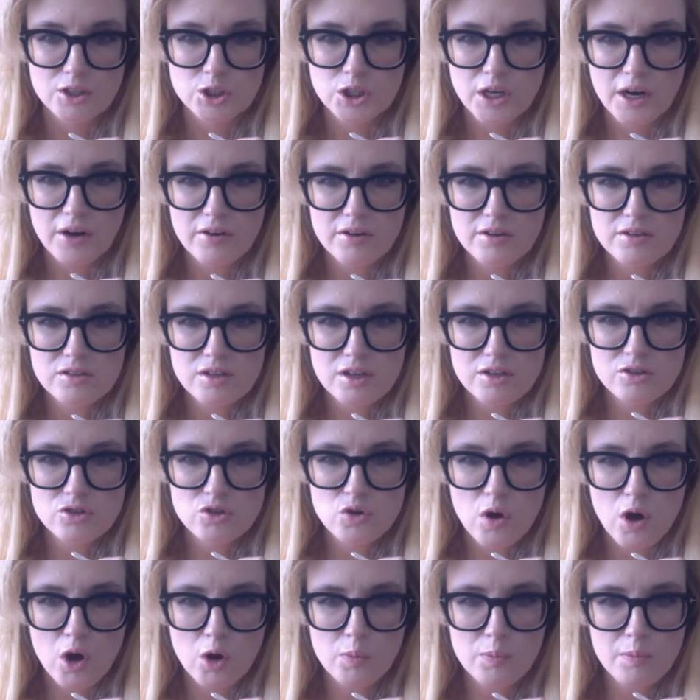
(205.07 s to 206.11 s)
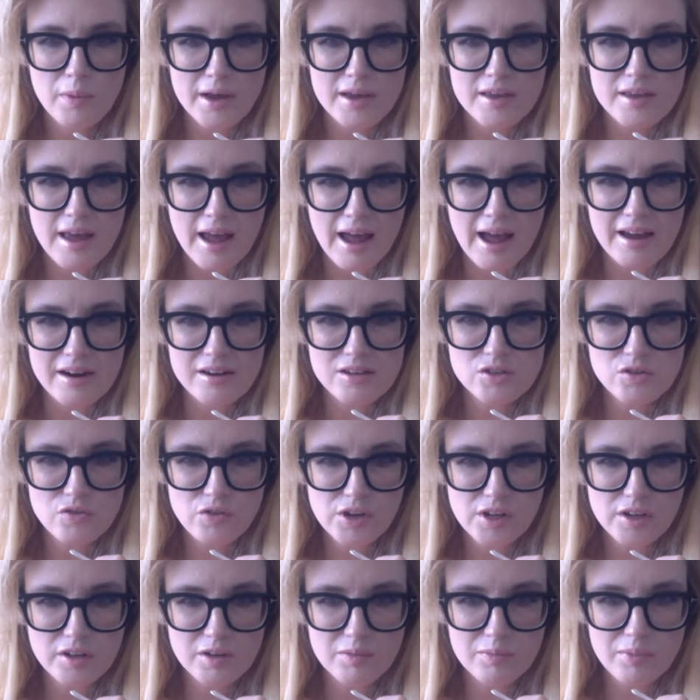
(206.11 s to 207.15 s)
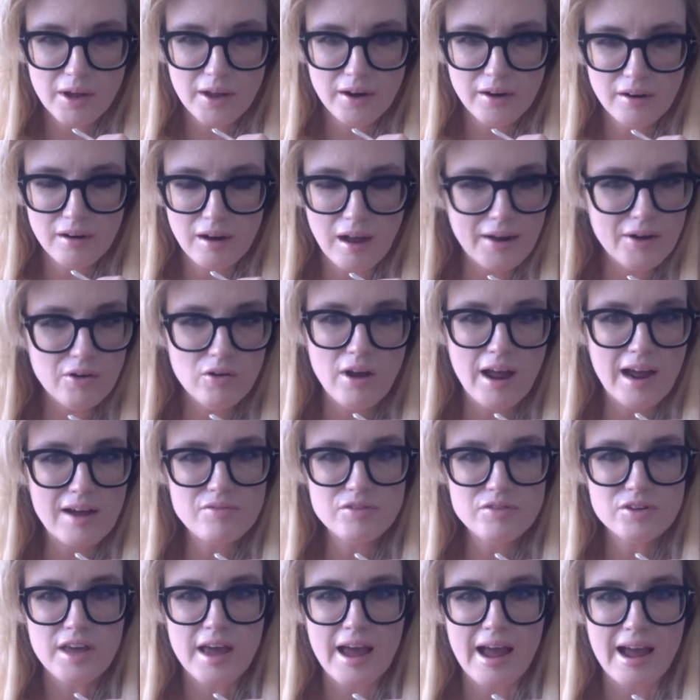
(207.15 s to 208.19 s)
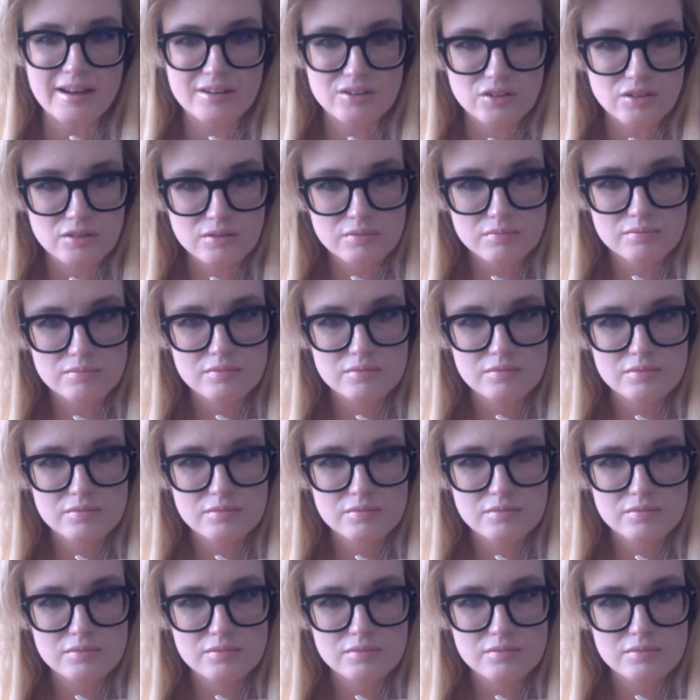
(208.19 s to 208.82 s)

Sharon says, You hope my cat is feeling better? I don't have a cat.